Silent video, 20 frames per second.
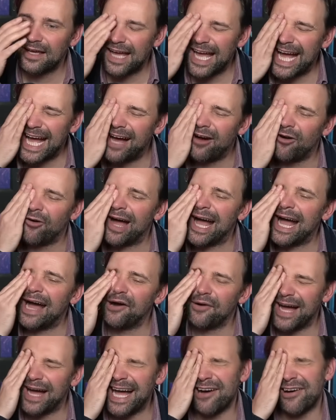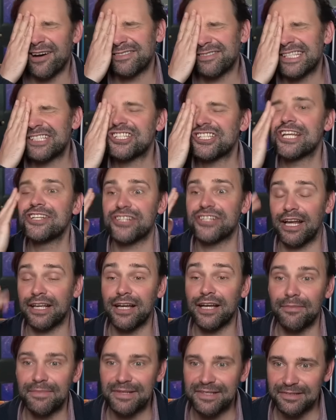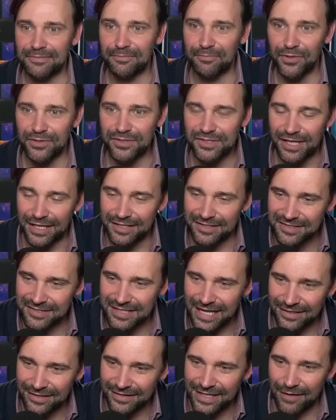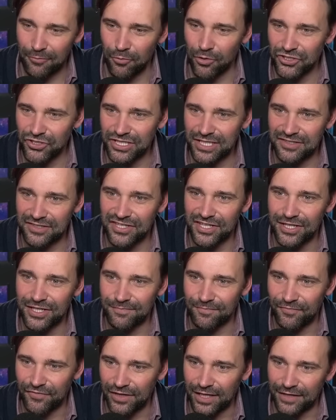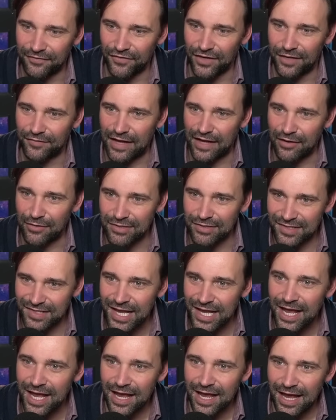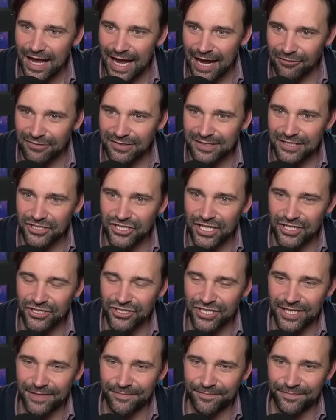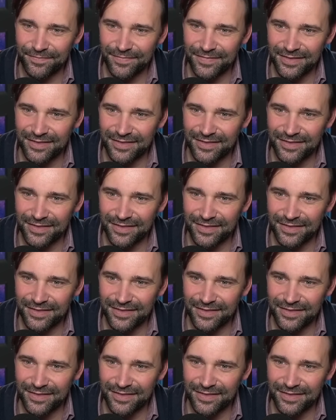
How did they change it? I can't be bothered like standing there watching it turn for like 5 hours. How did they change it?